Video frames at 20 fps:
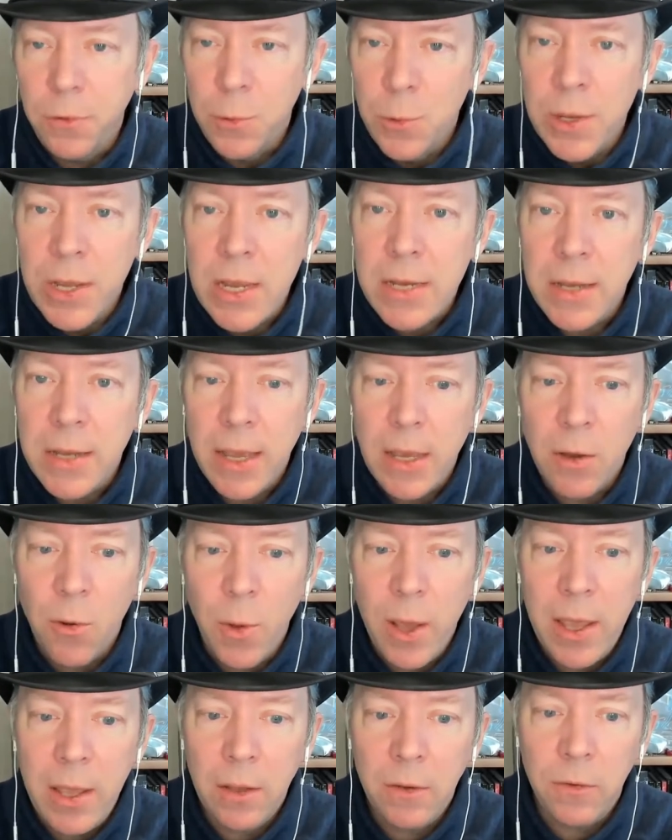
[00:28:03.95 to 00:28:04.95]
key
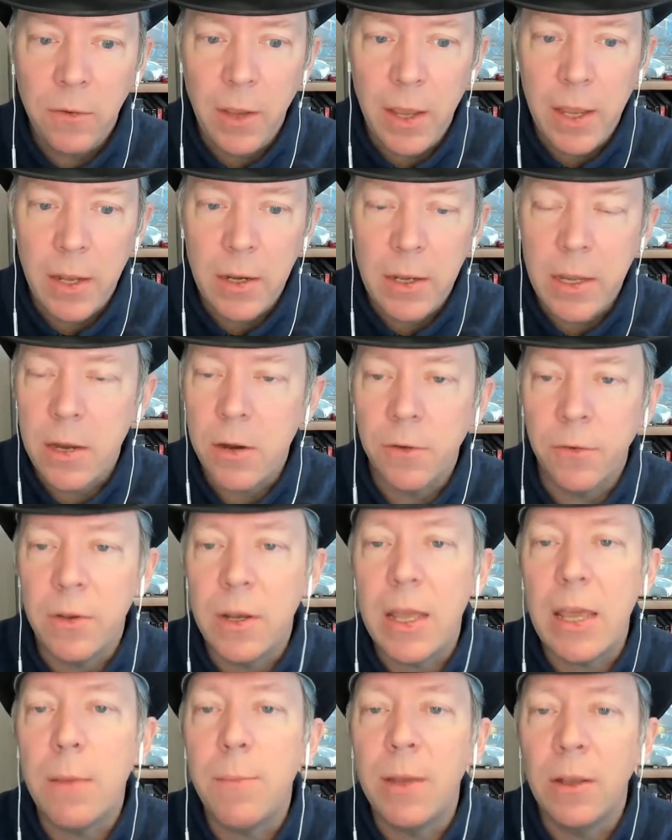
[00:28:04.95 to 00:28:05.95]
takeaways, and here's an
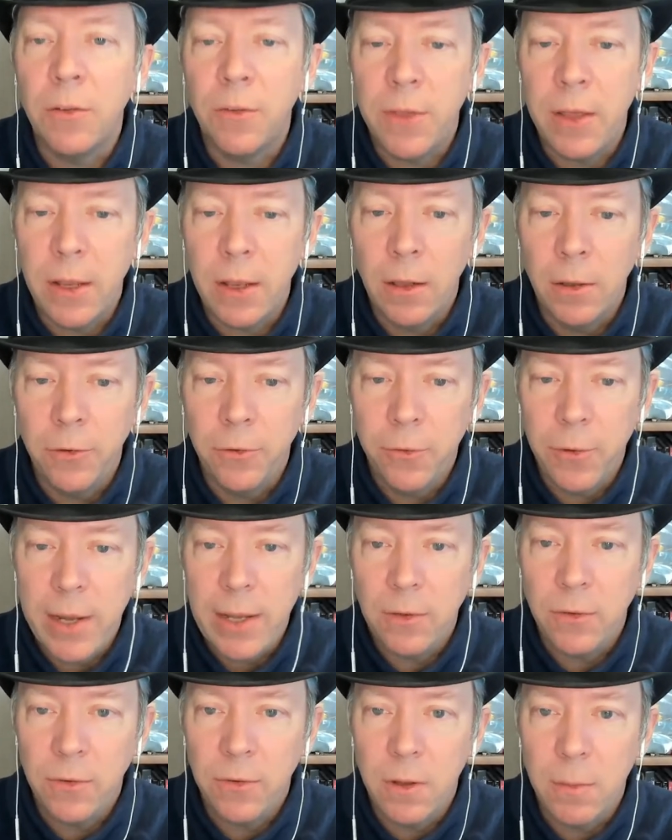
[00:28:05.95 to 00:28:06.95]
image that
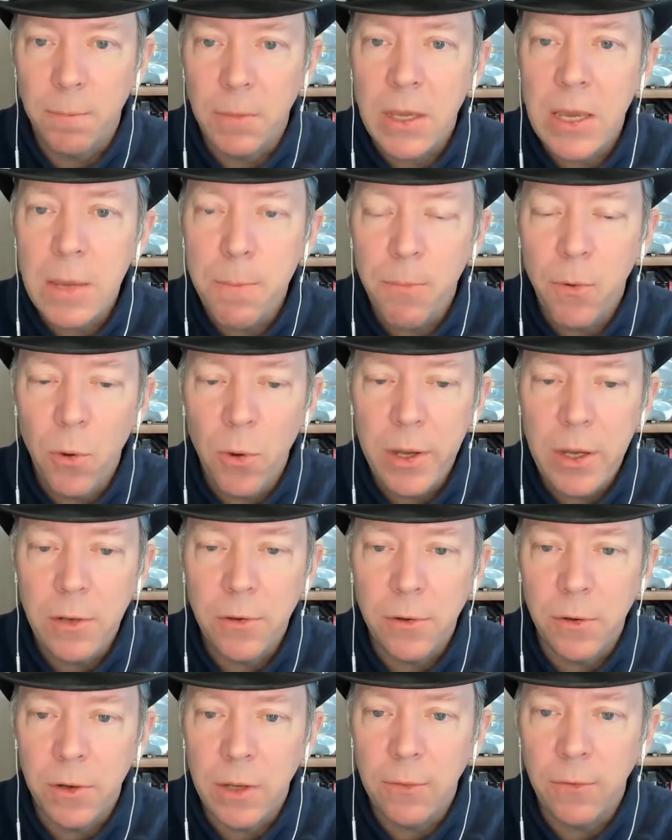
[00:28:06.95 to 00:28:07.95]
illustrates some key point
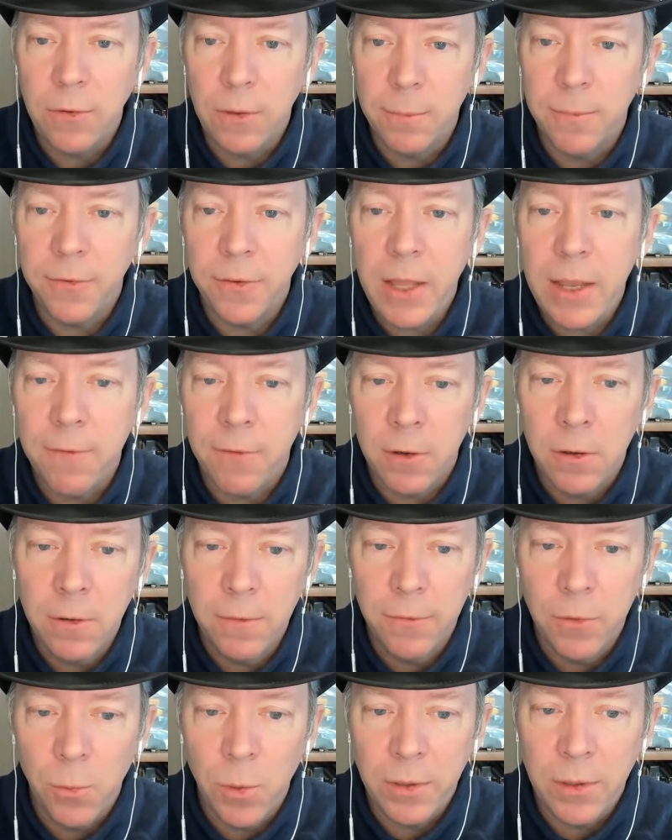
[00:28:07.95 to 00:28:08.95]
or gives some flavor
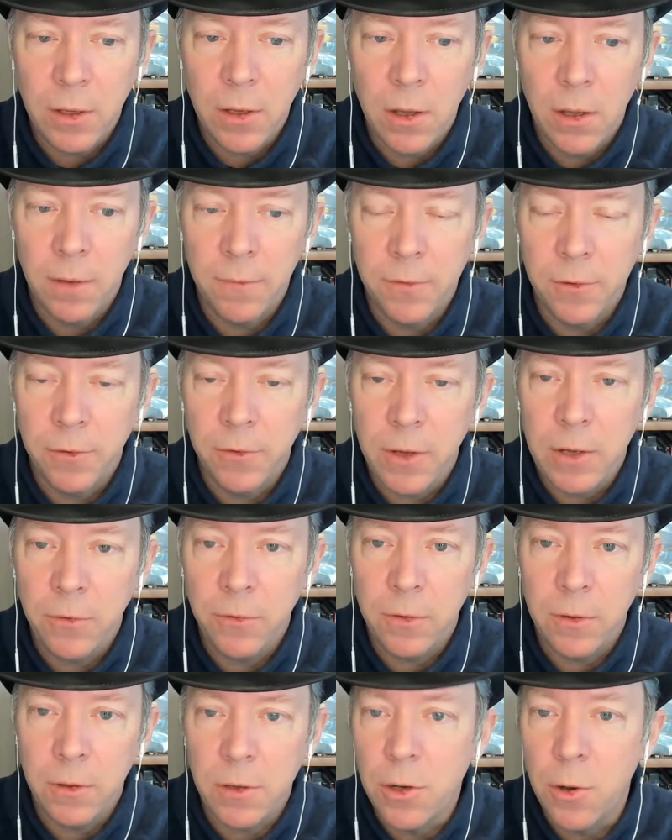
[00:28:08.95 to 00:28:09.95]
for what the
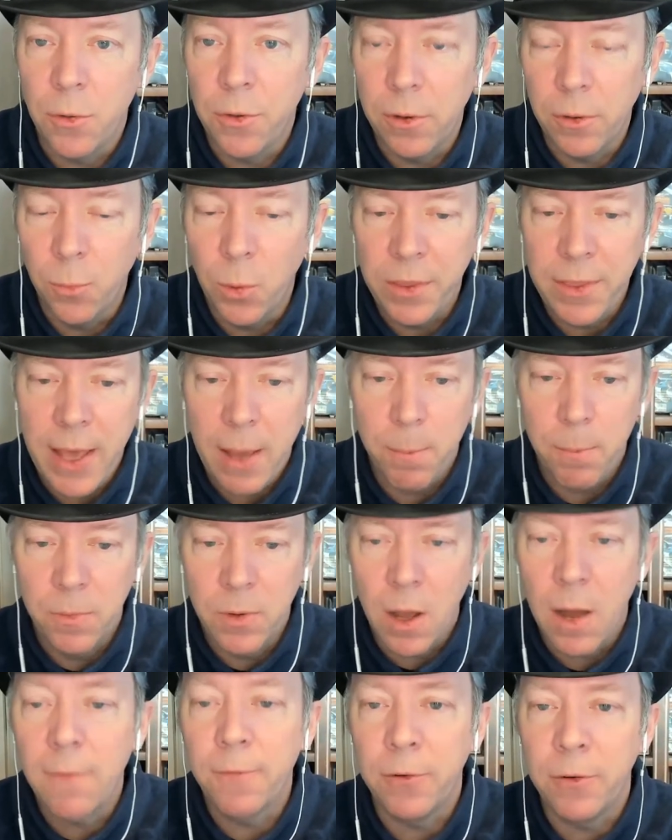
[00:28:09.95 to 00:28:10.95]
conversation, you know, the, what that
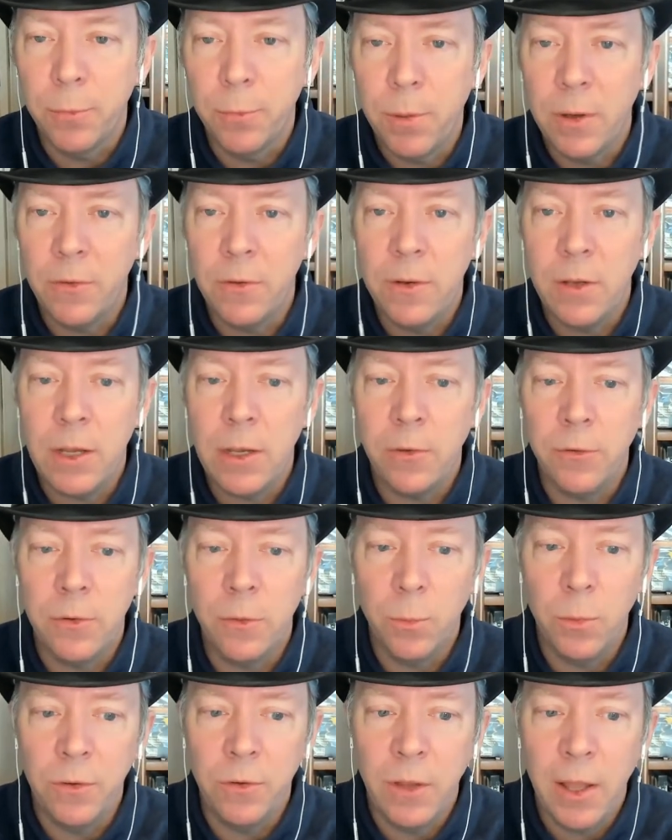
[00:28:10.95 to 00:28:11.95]
conference presentation
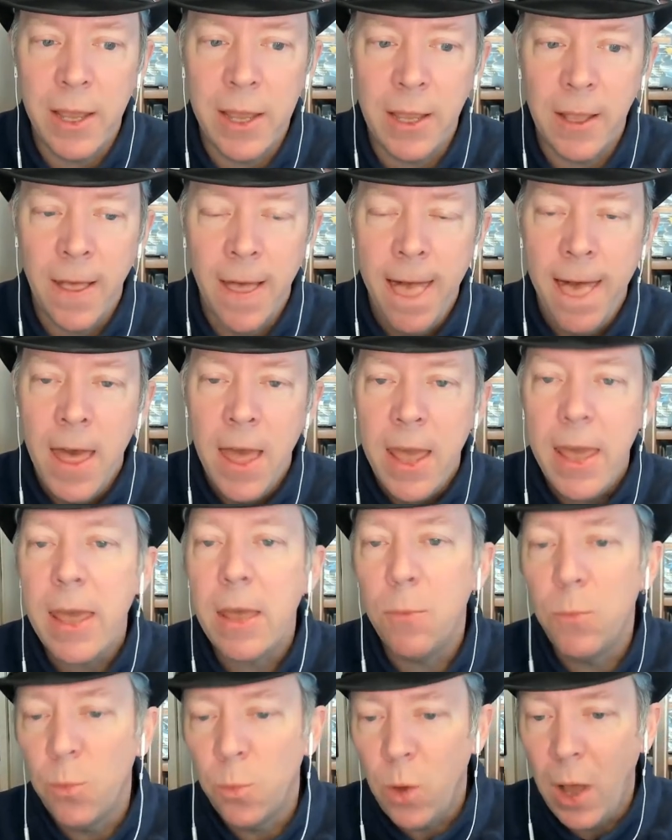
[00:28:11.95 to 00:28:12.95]
was like.
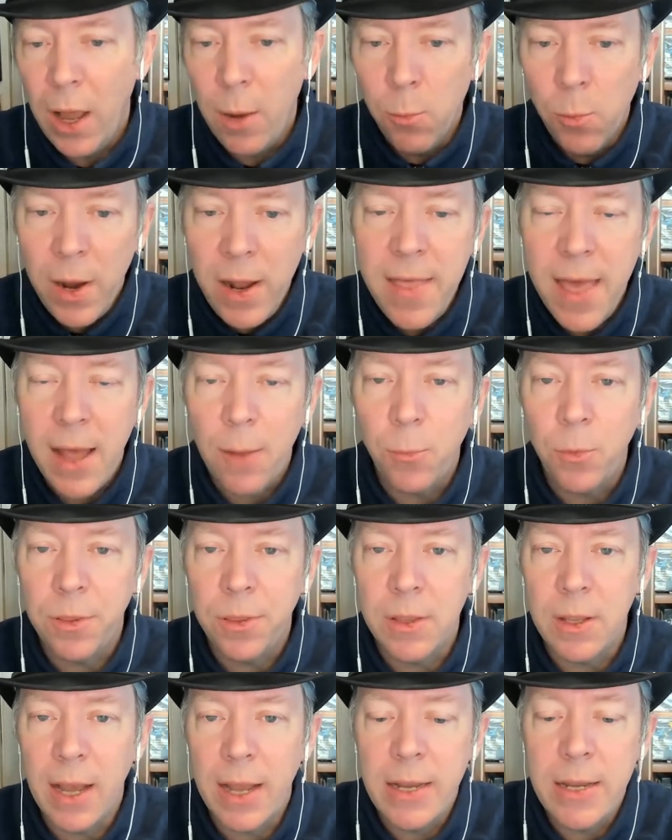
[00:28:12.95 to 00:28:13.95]
And I read that with
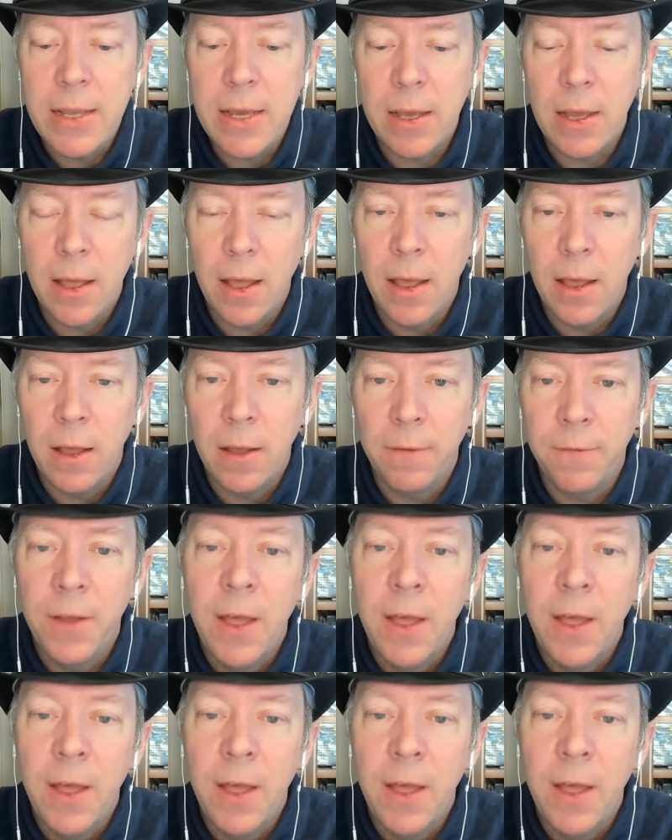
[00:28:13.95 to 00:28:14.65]
the idea idea of,